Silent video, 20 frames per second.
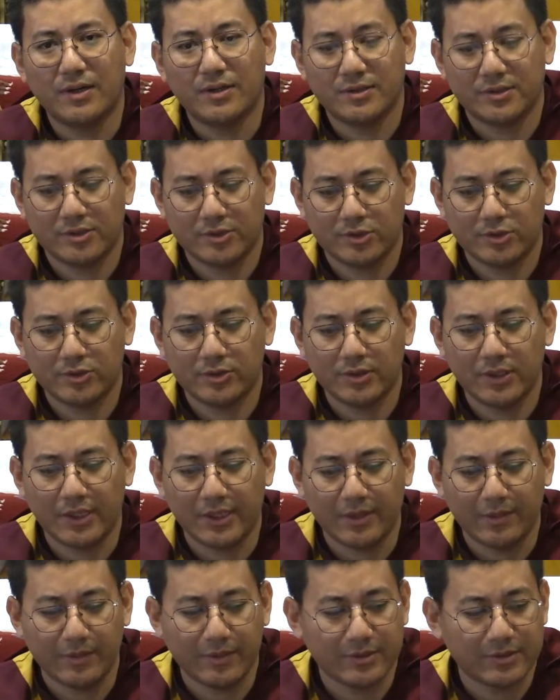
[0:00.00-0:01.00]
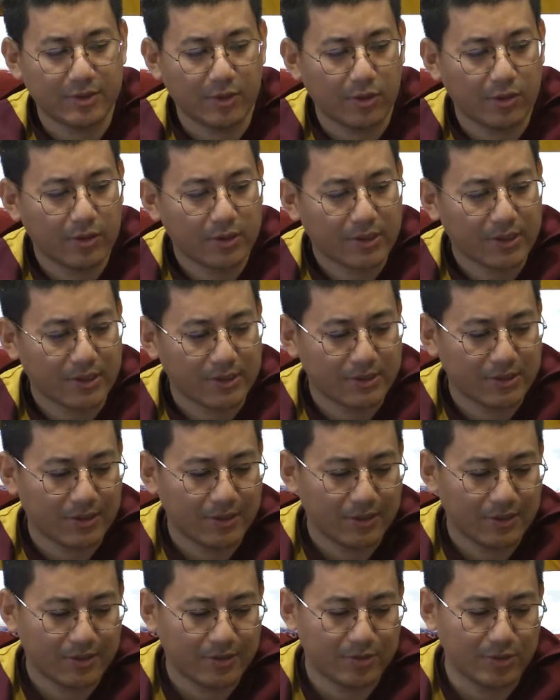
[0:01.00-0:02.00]
Surely if it's orchid,
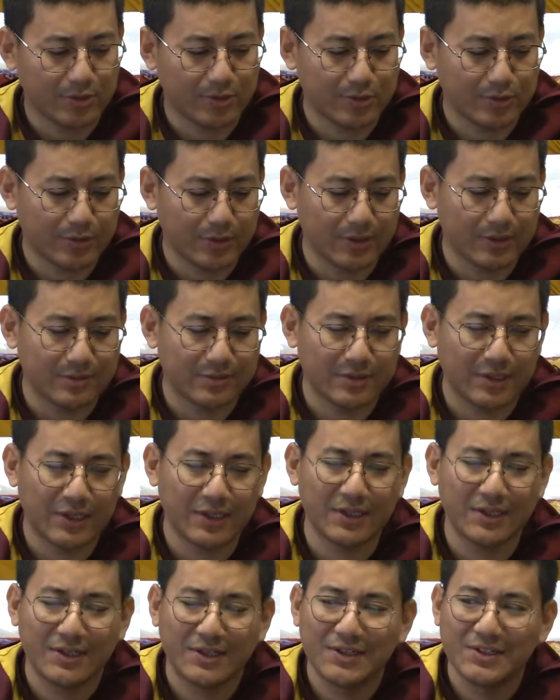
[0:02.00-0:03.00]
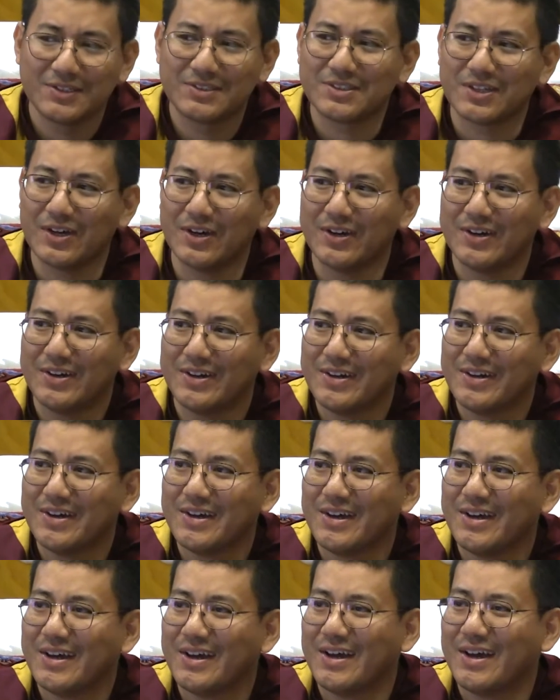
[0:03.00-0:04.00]
don't do it, right? So
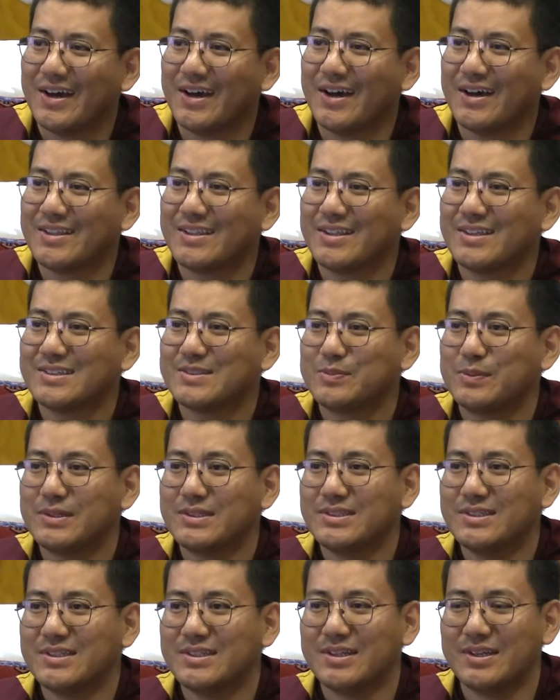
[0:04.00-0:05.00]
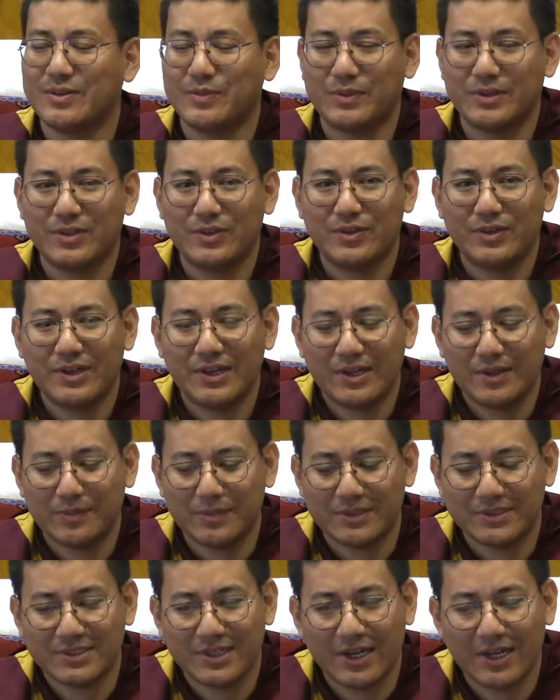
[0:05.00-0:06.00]
then especially when you have
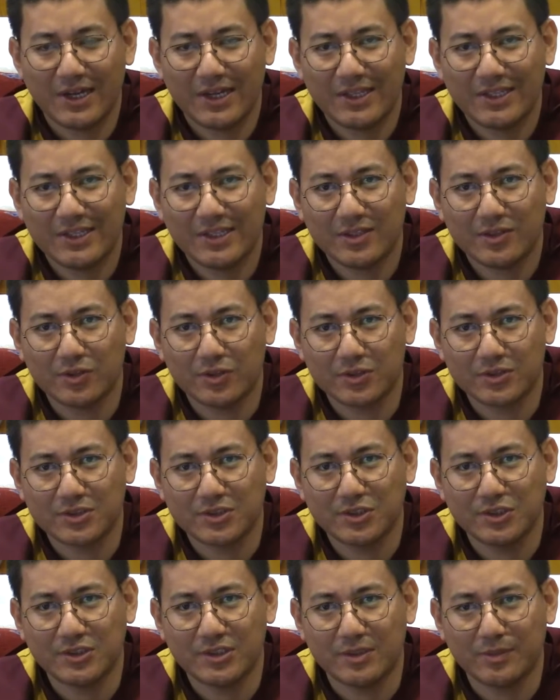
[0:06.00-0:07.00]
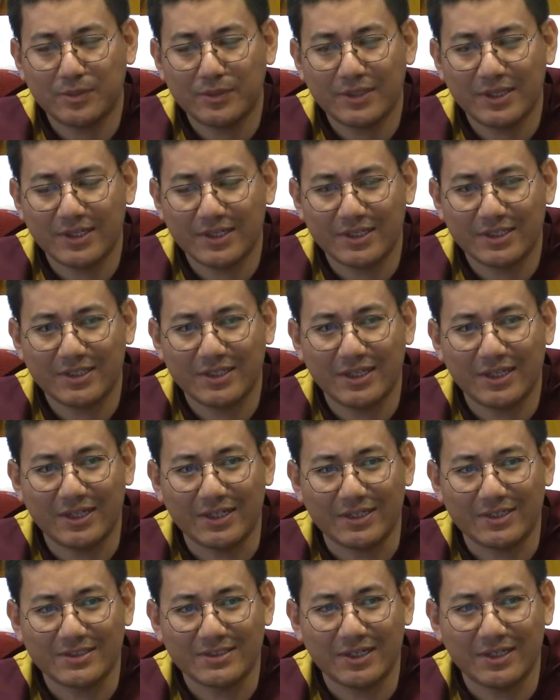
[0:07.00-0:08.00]
a tiny those germinated
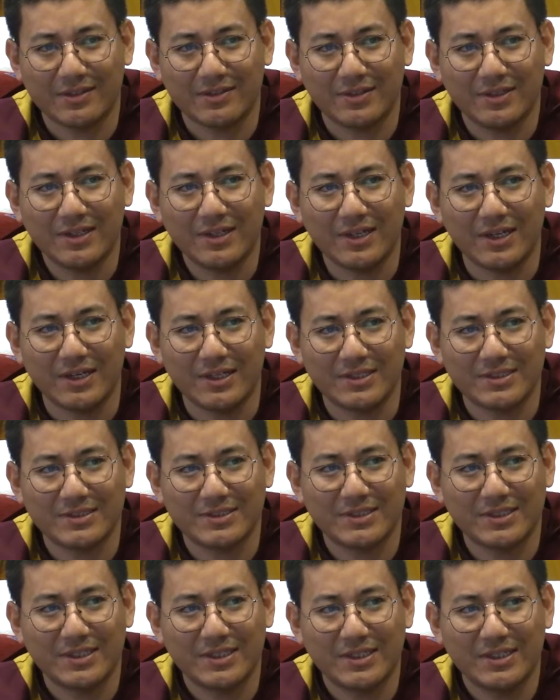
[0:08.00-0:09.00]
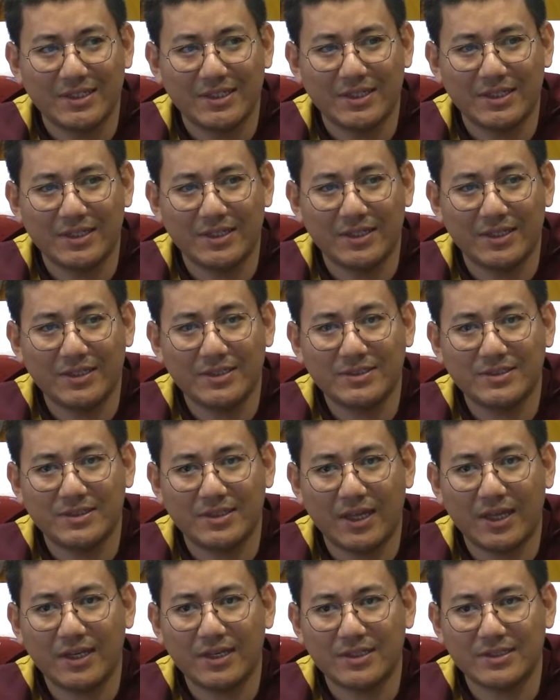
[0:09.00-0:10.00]
things, I realize
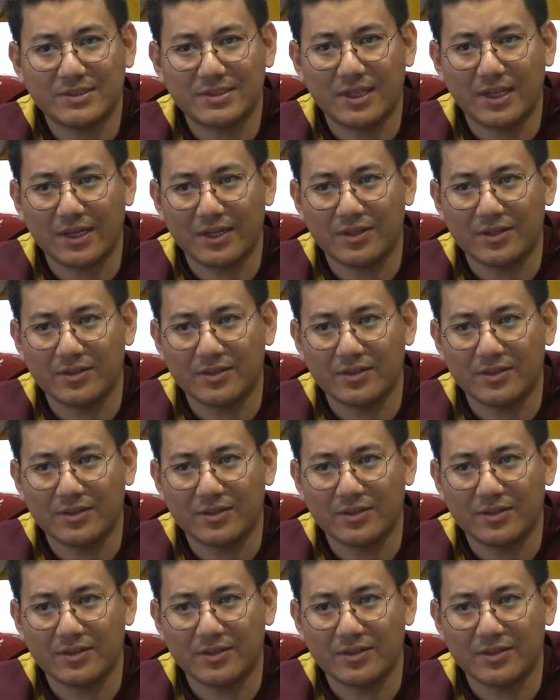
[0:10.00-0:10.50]
that is like